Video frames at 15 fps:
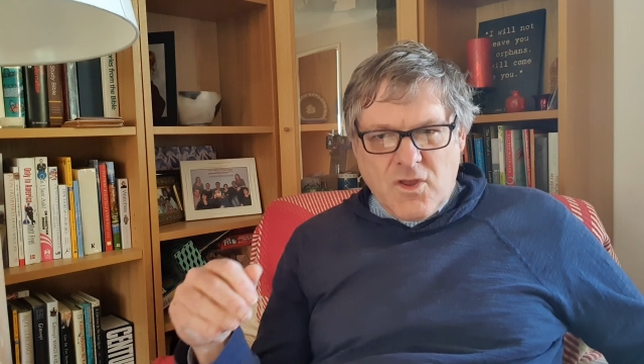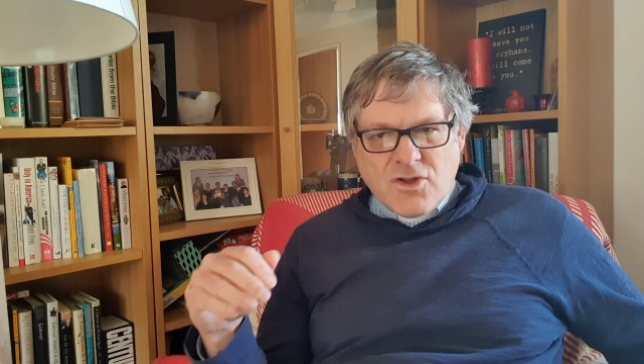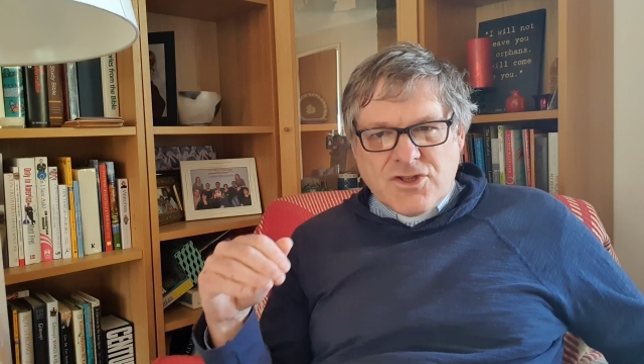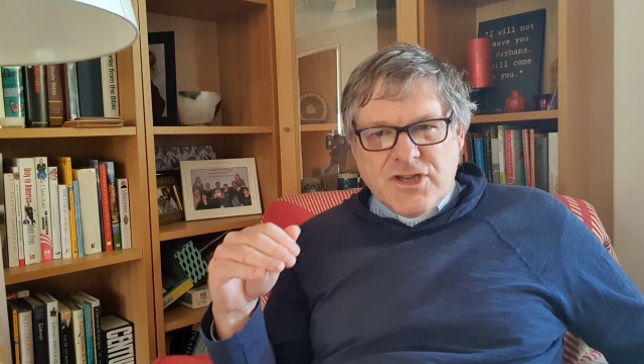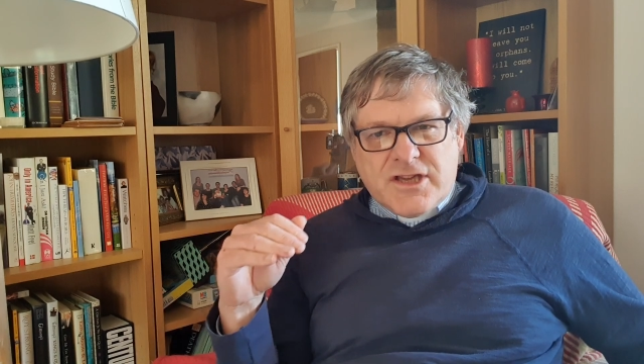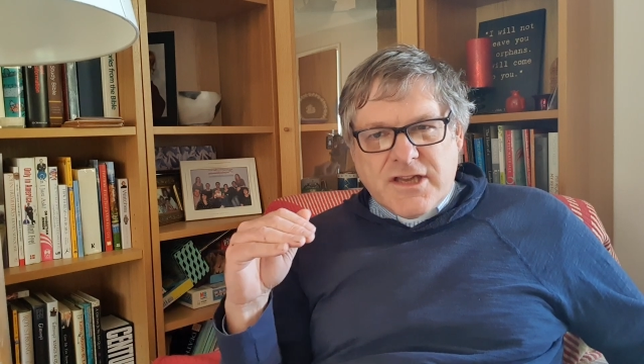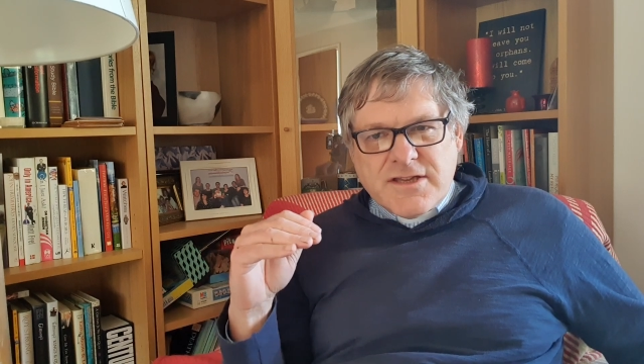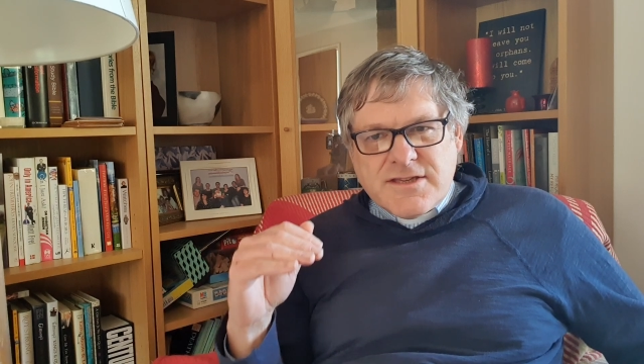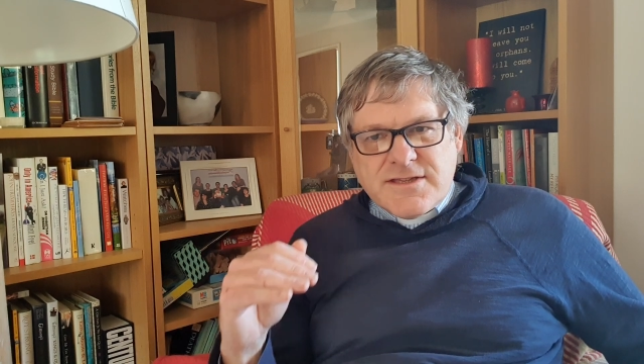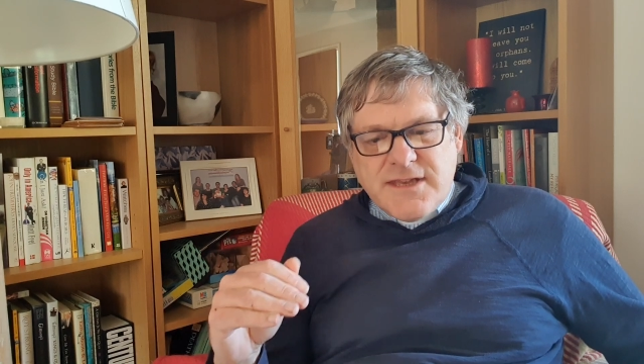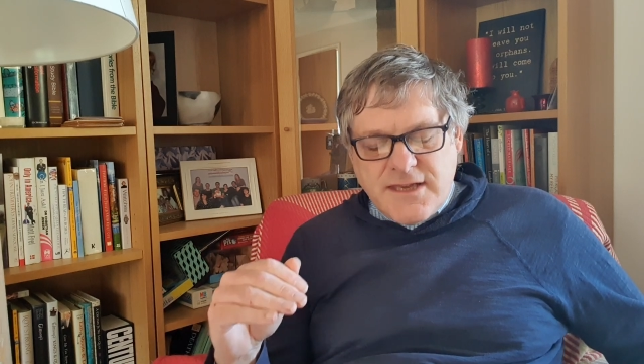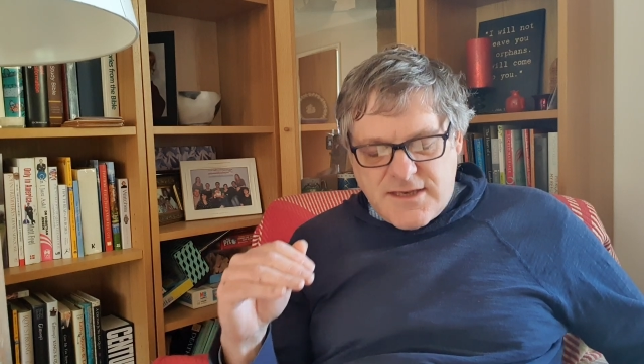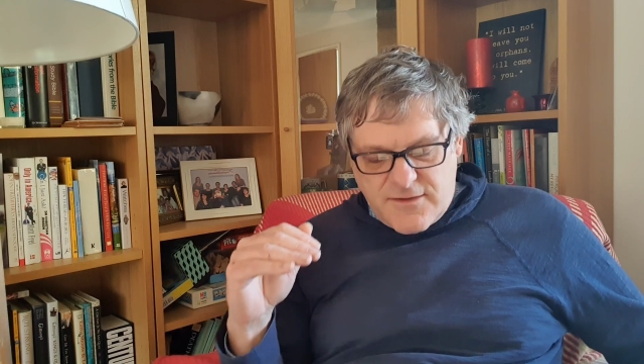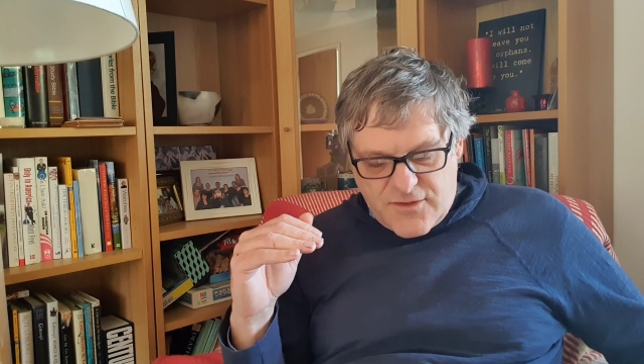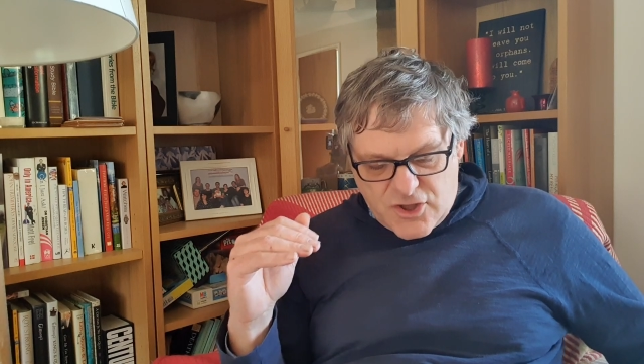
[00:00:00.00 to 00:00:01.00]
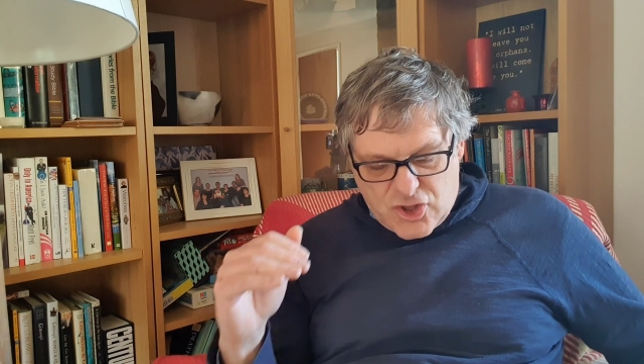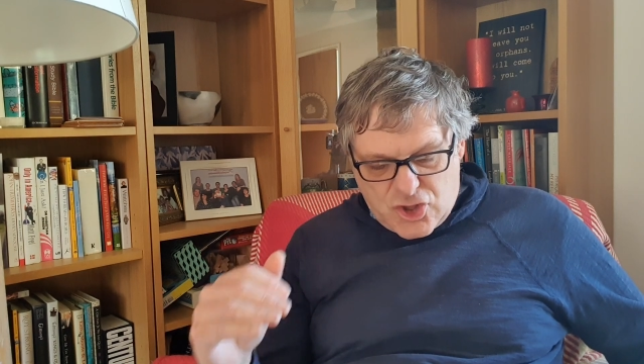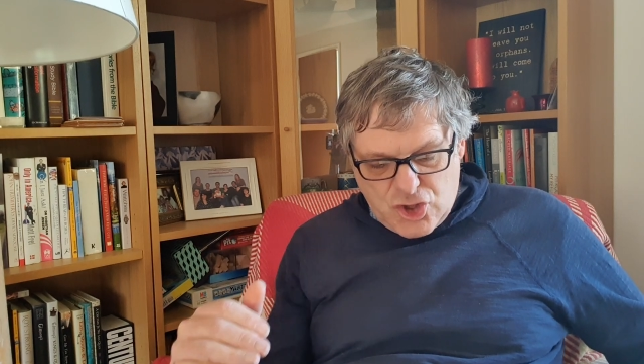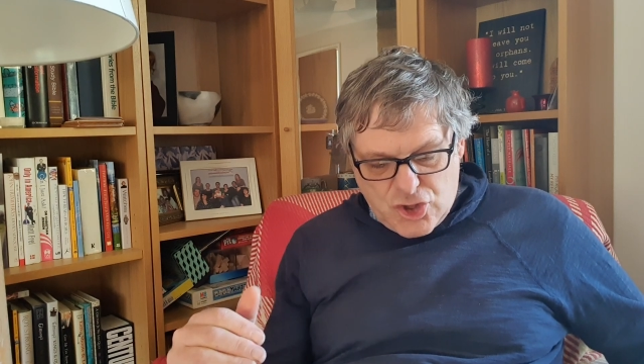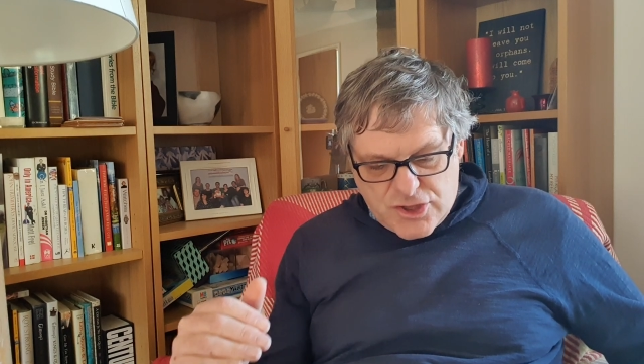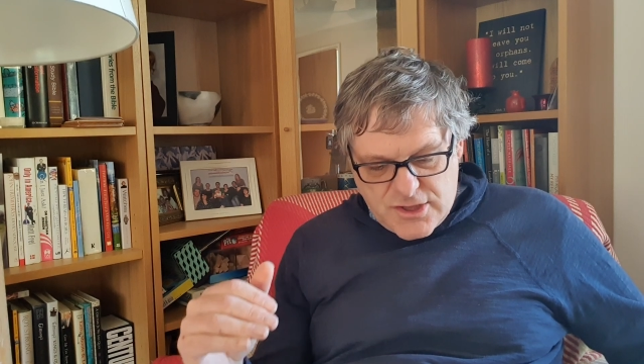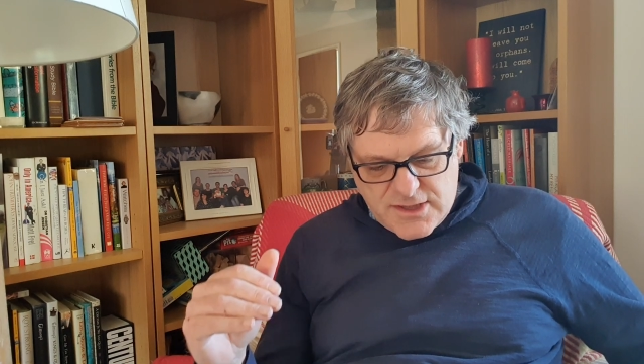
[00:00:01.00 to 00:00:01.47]
to consider the
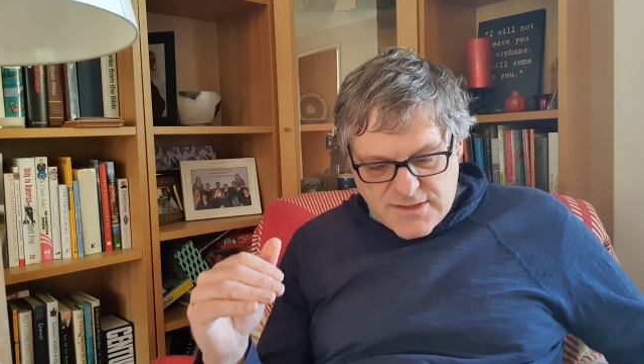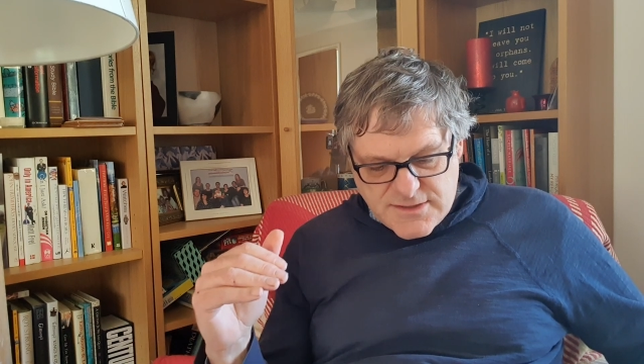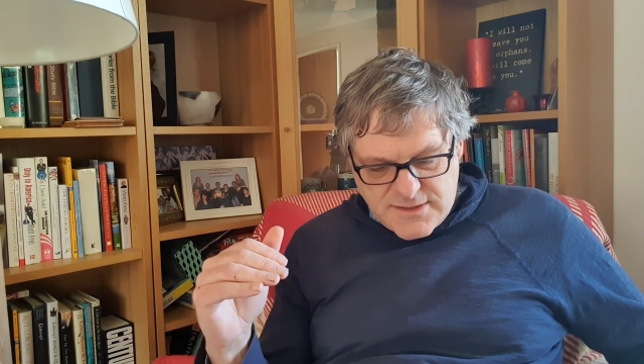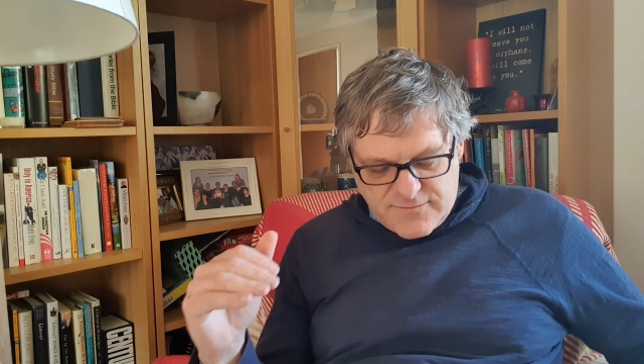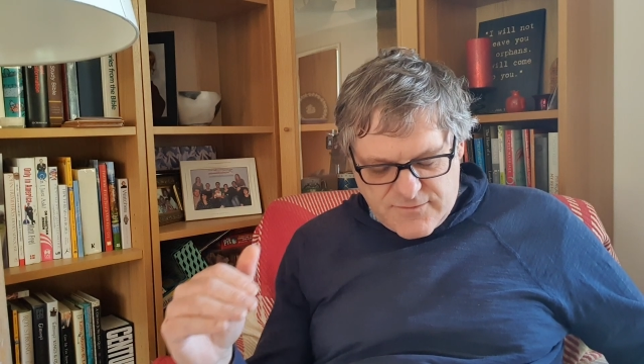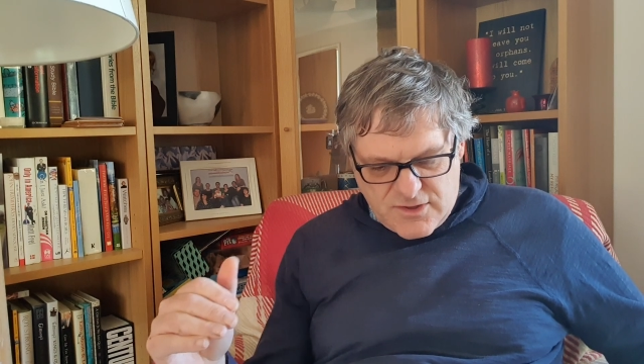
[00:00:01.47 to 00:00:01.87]
goodness of